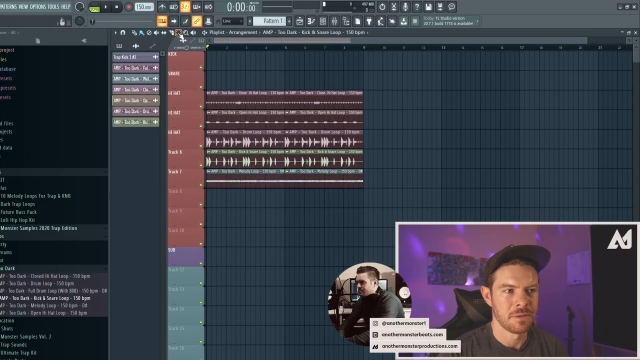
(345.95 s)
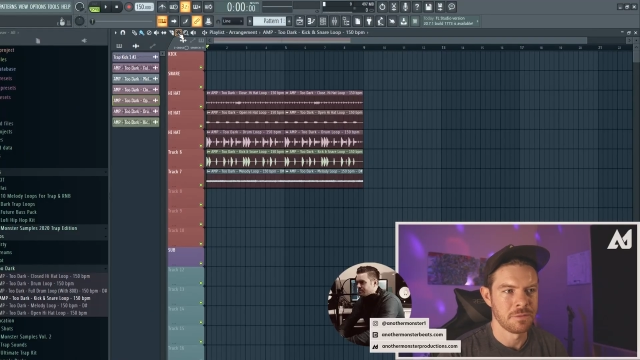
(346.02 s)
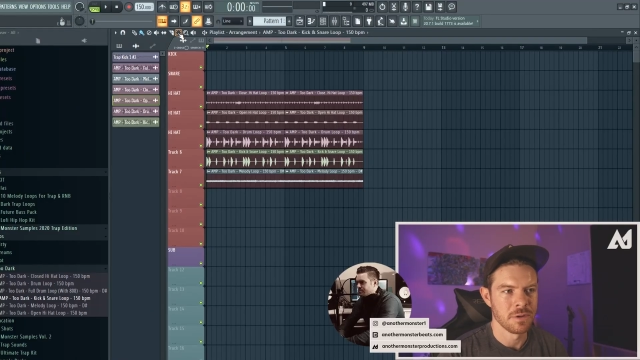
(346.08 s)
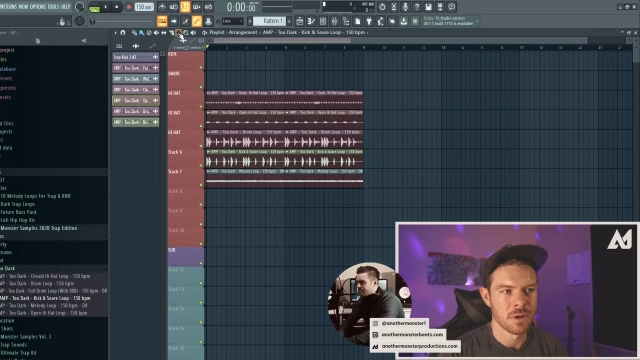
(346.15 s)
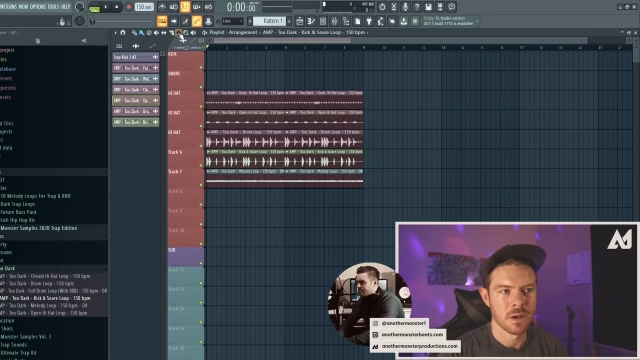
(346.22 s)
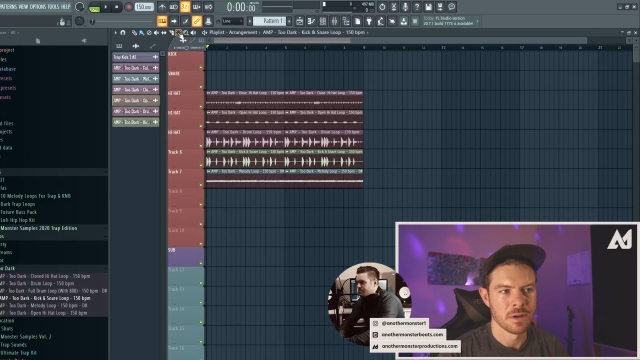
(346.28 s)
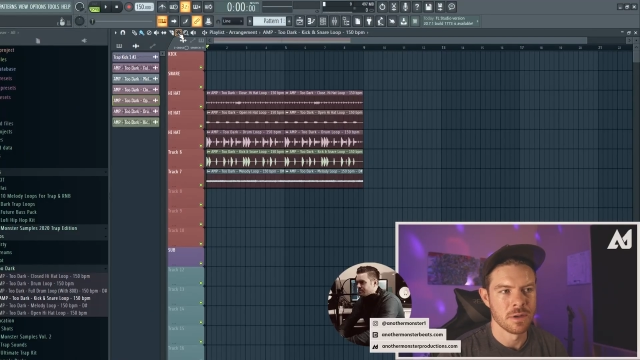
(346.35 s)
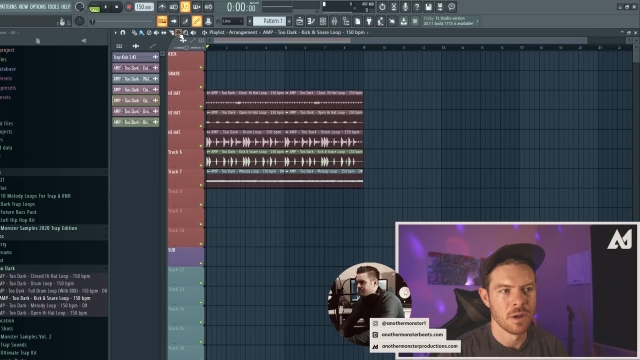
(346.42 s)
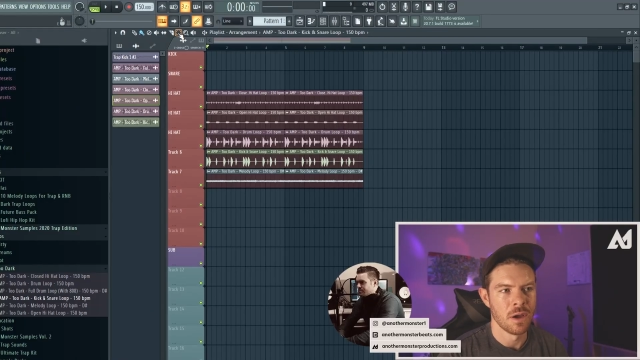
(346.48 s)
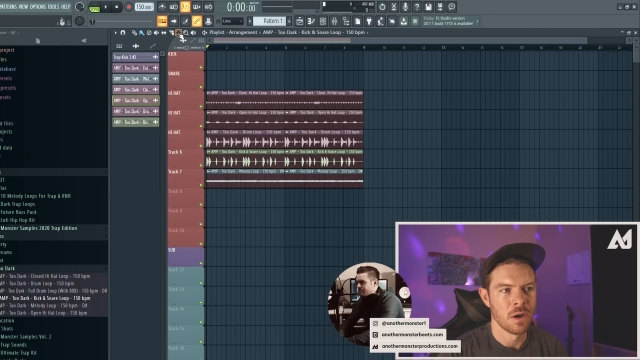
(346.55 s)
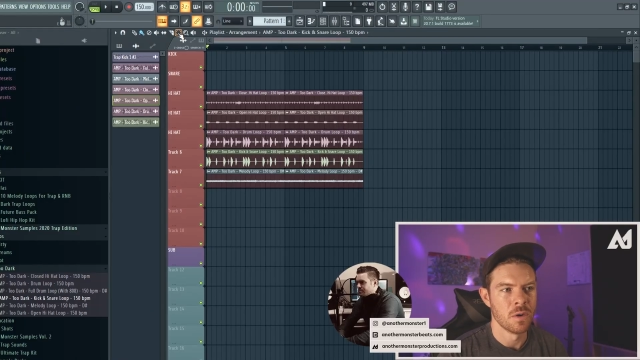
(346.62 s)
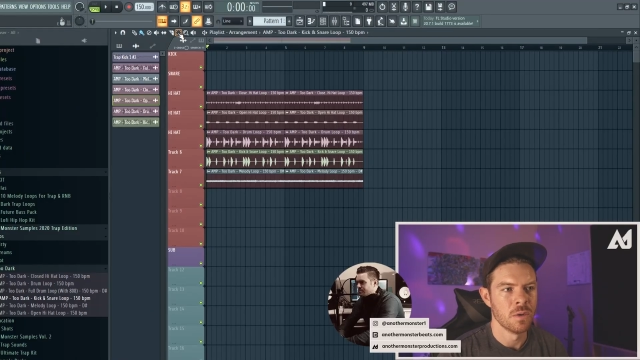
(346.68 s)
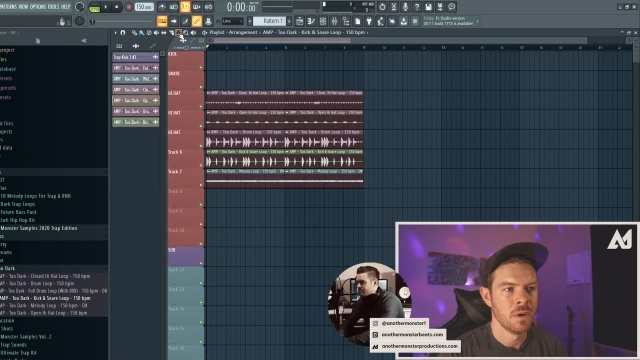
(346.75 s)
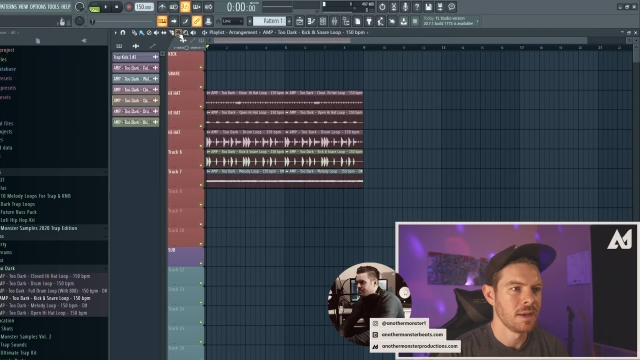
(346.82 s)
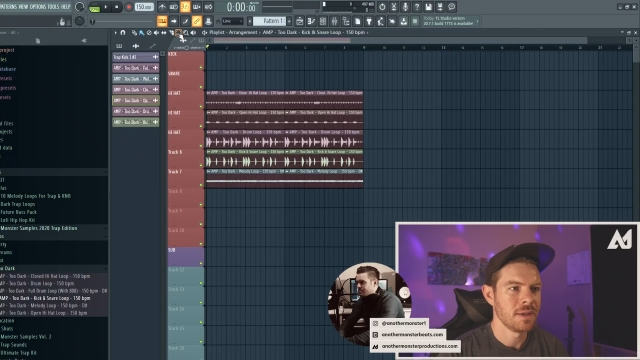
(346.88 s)
If you didn't
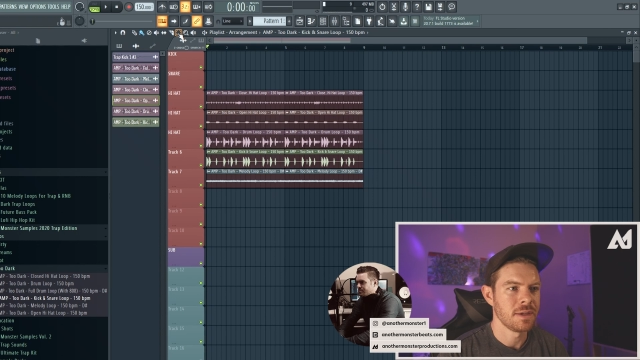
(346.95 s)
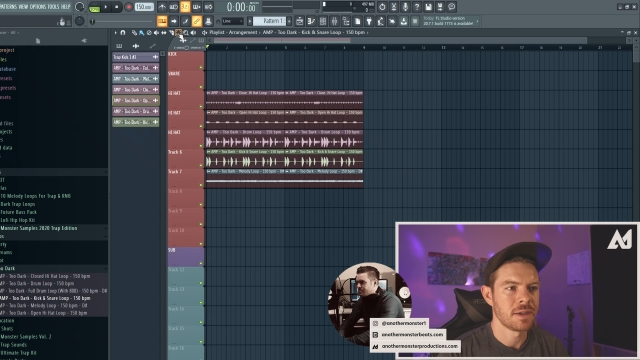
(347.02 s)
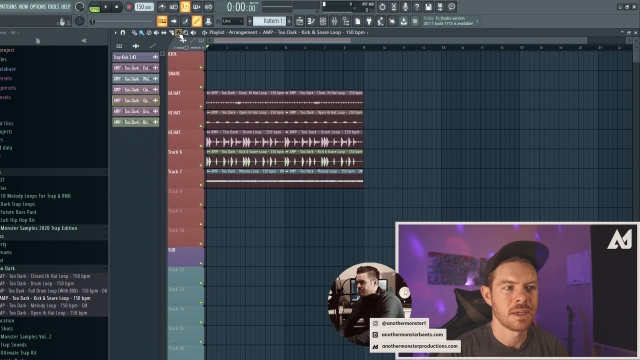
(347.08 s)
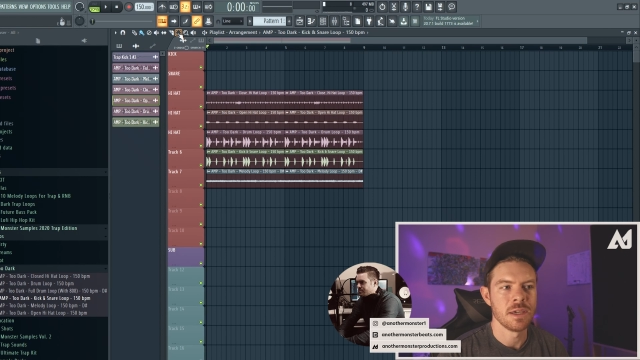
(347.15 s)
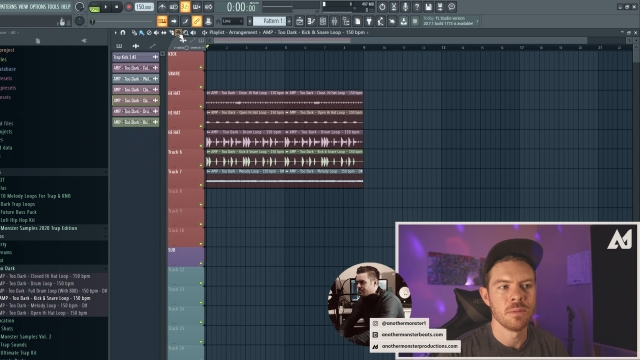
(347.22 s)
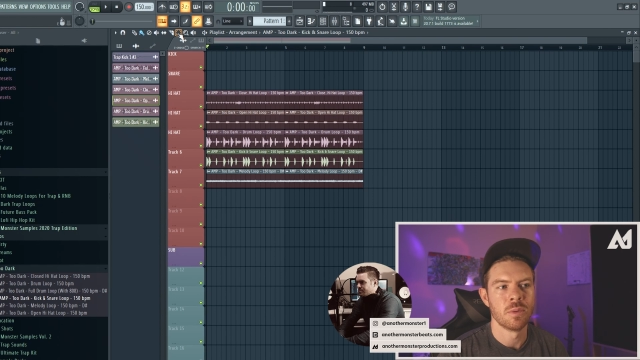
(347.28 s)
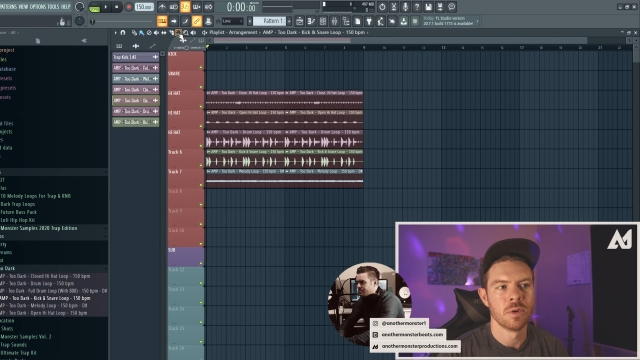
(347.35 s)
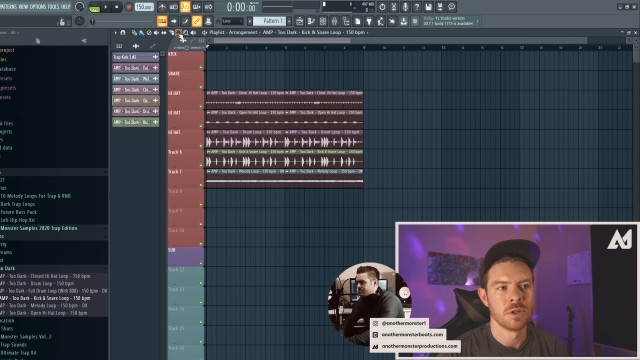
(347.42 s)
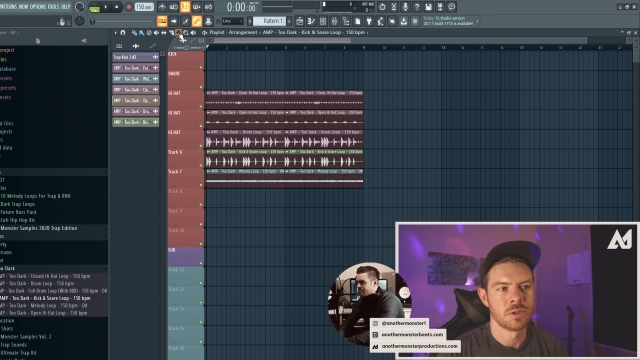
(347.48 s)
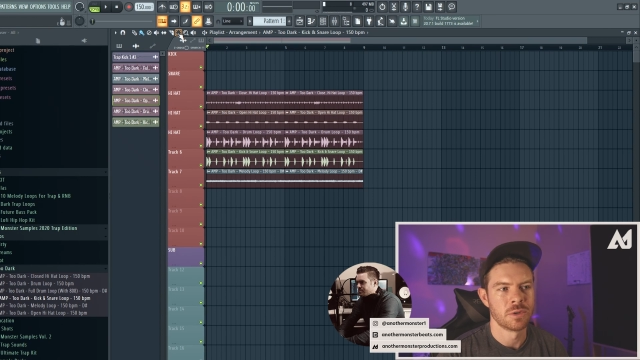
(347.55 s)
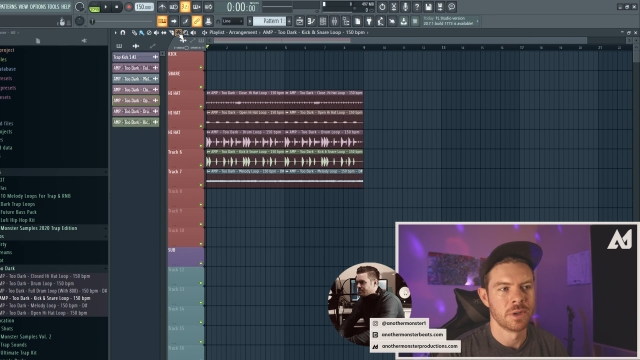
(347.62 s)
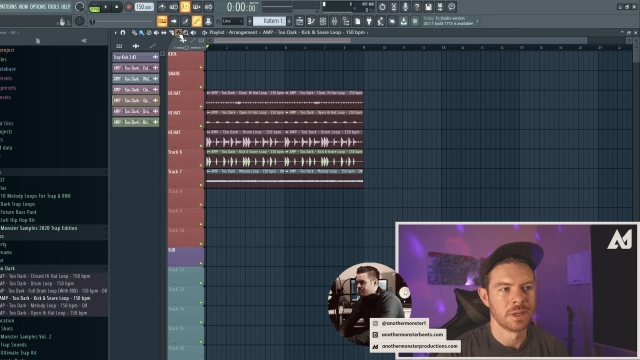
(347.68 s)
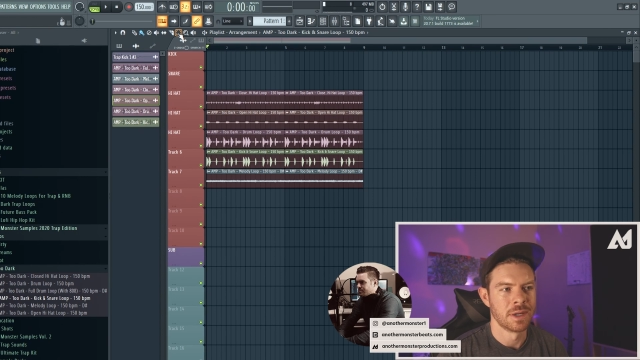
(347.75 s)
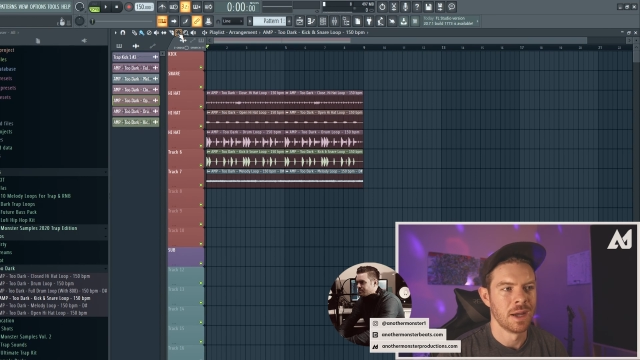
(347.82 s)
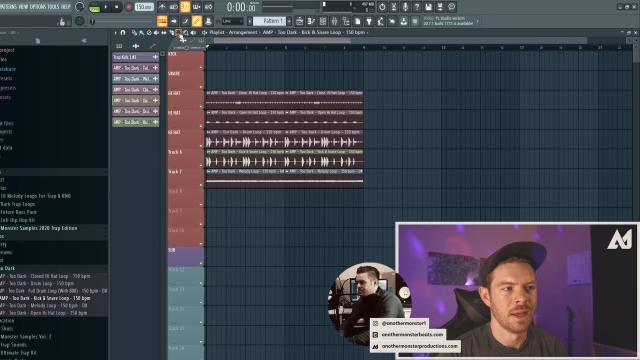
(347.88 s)
know, any keyboard
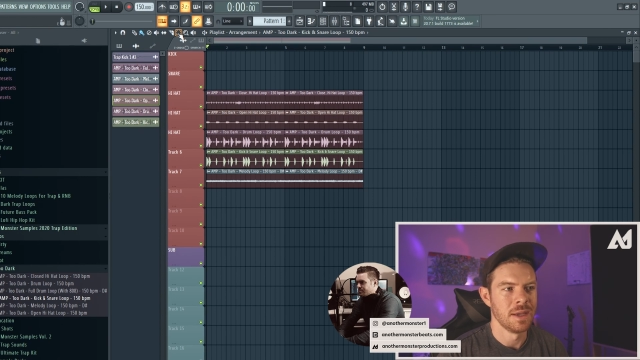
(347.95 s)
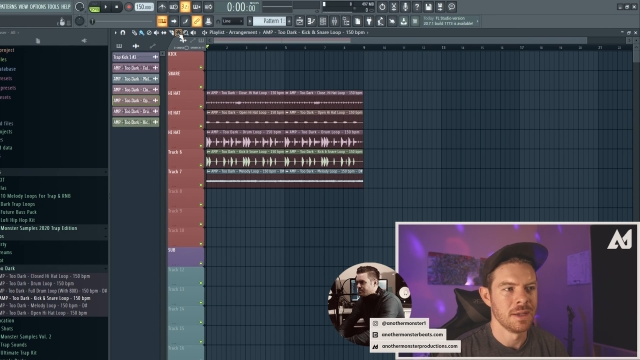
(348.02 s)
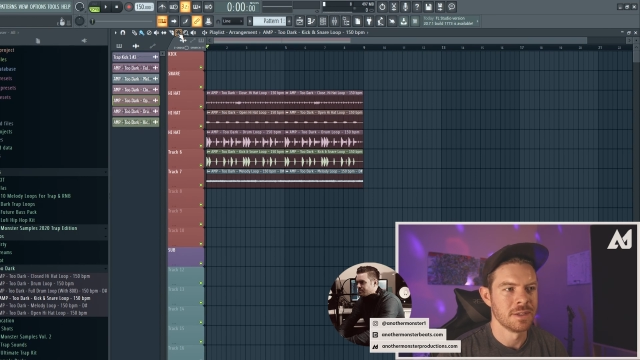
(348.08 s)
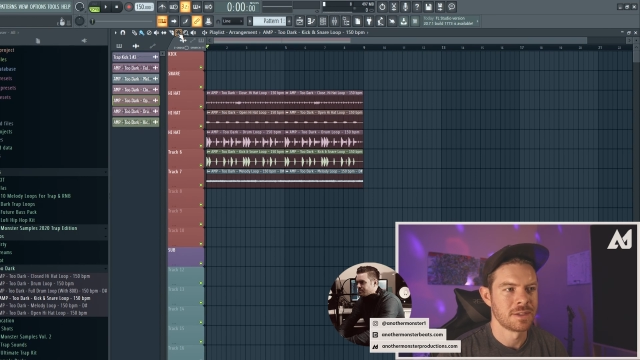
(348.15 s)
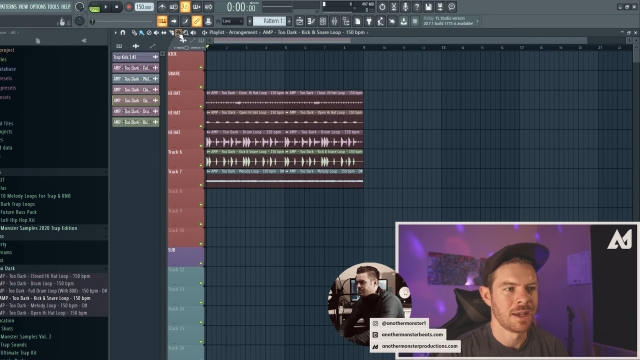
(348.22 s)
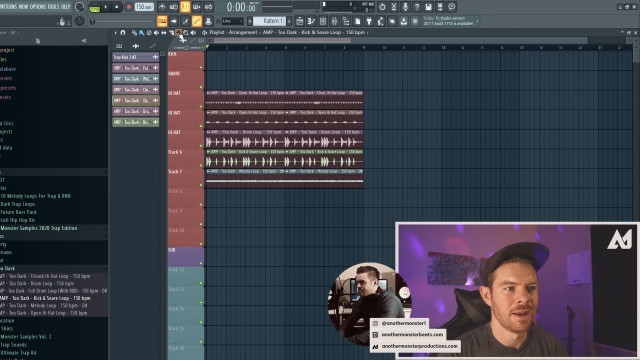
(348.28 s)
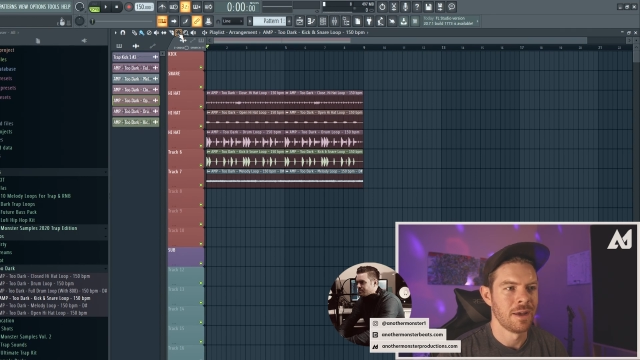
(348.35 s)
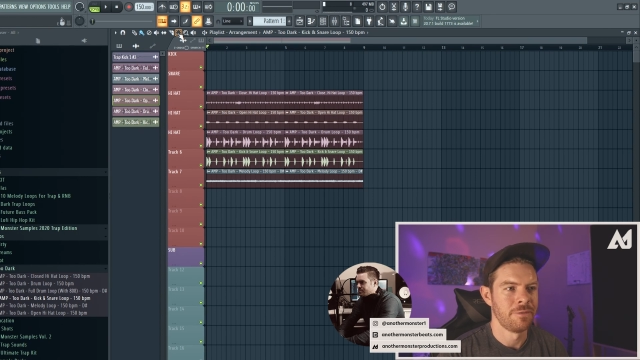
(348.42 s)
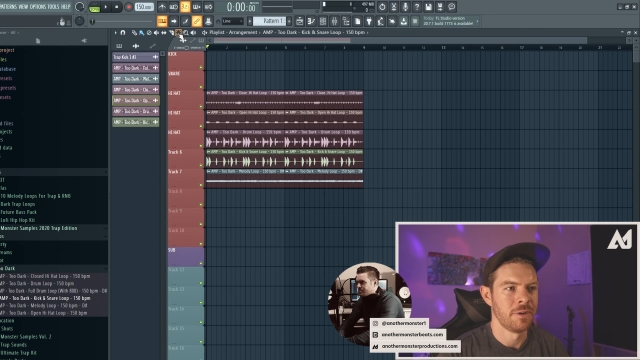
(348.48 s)
shortcut inside